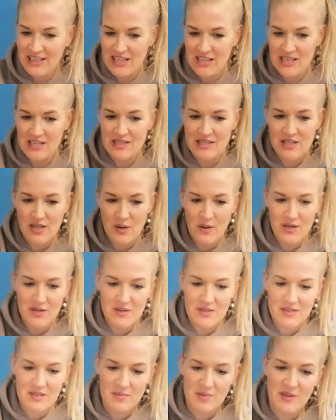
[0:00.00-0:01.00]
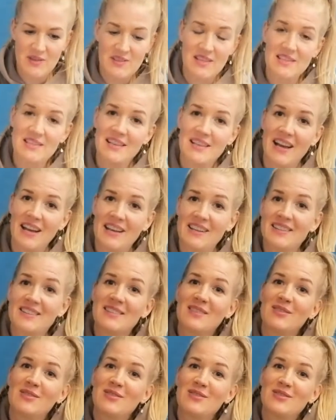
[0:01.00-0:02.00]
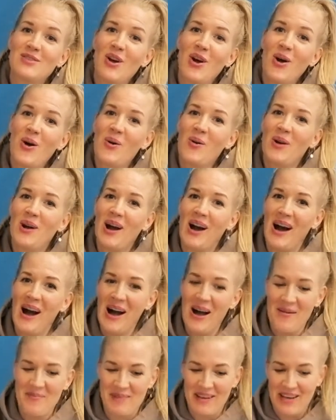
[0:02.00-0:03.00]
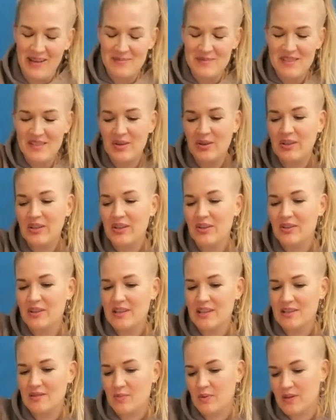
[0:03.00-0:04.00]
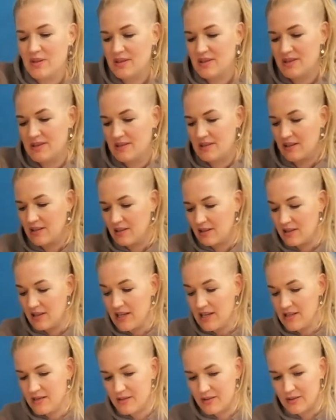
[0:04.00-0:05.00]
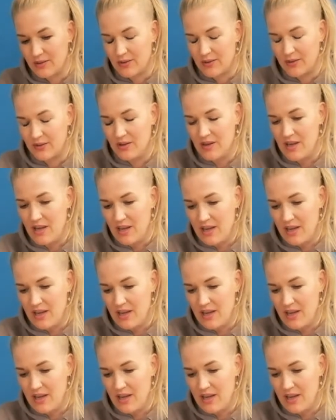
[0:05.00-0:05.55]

And it's so interesting because this side is still so calm. And I'm so curious where this is going to lead to.